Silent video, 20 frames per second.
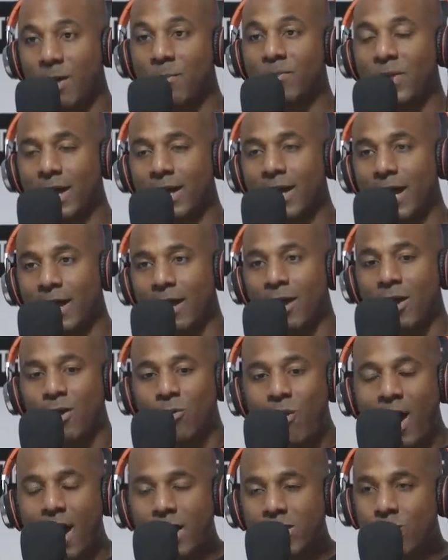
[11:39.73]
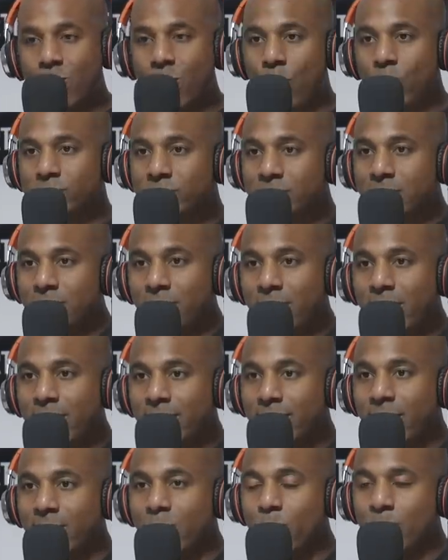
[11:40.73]
I'm thinking like, why are you going to send me
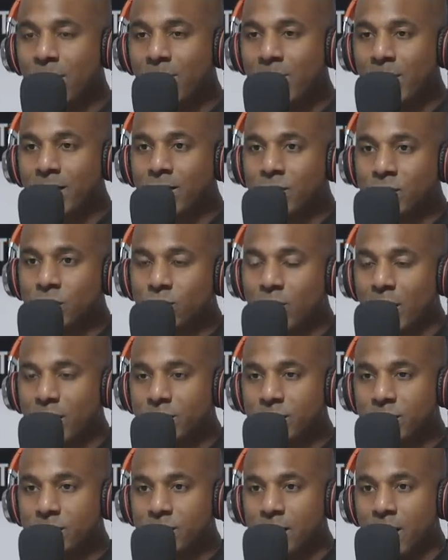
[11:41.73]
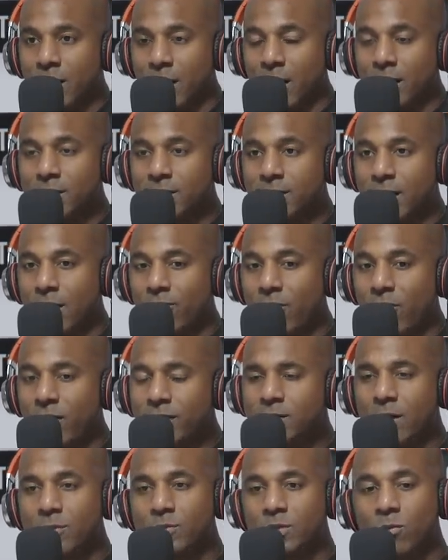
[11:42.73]
in there and don't give me the instructions of this that
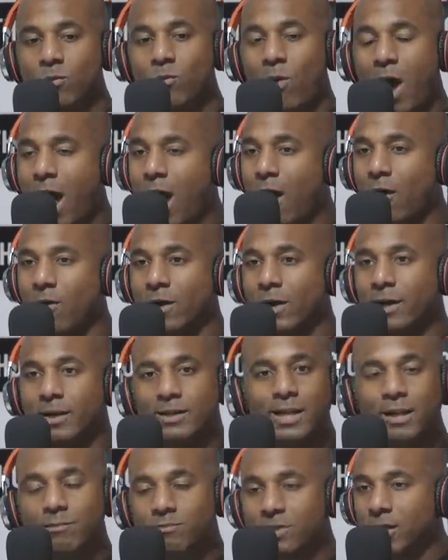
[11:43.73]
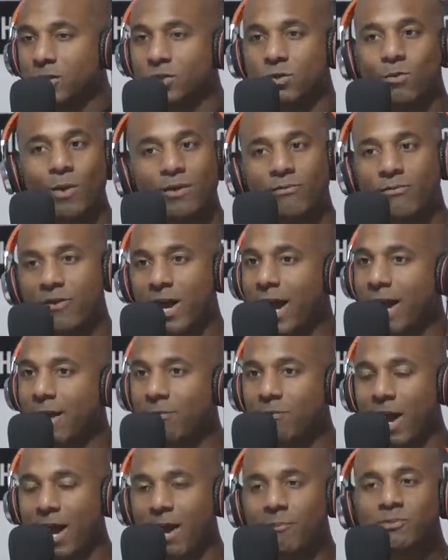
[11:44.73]
third? time telling me, wow, deep tissue ain't for
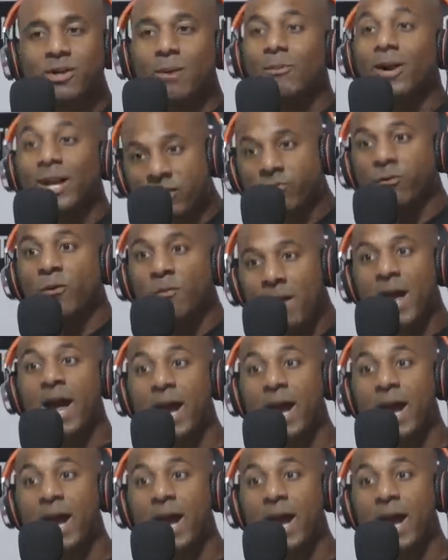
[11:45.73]
anybody." I'm telling you, it's for me.